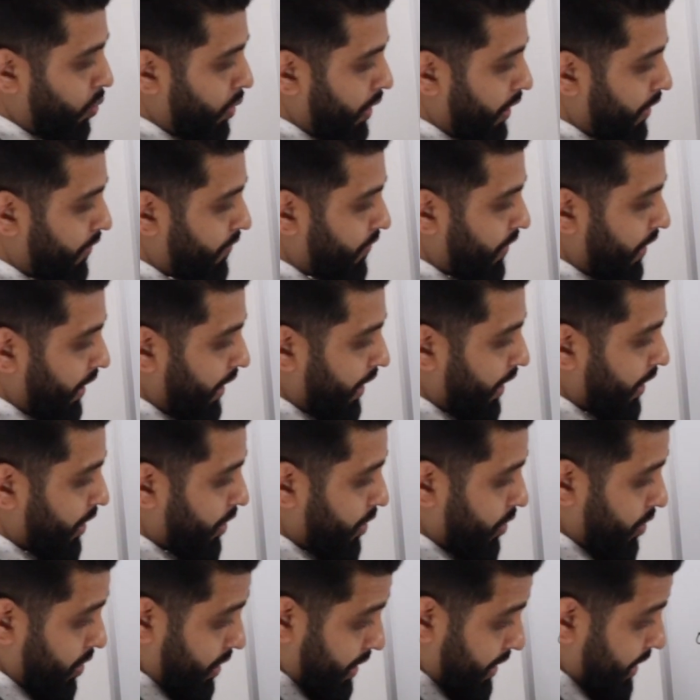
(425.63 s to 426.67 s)
with a
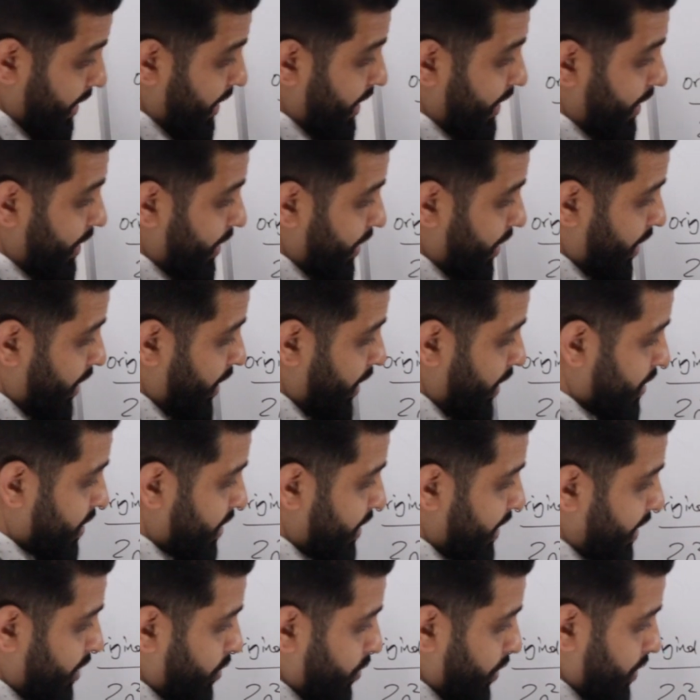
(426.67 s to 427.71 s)
linear
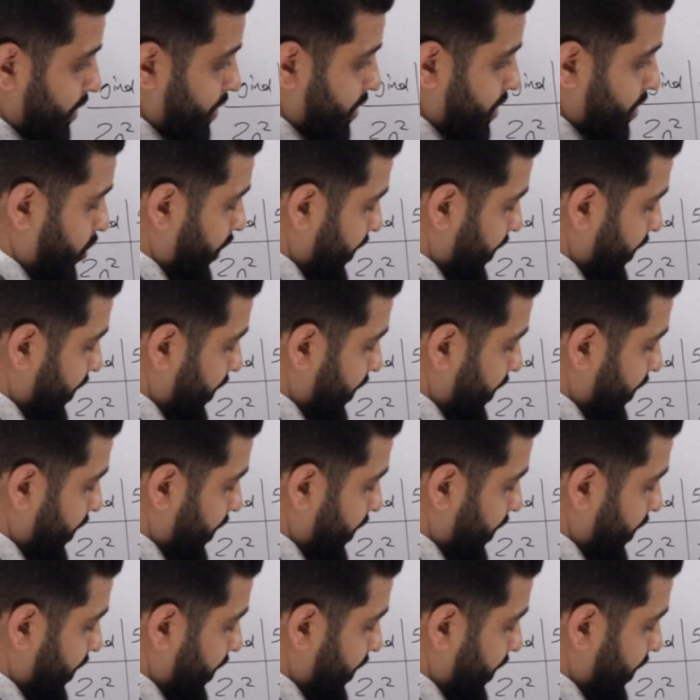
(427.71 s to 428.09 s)
sequence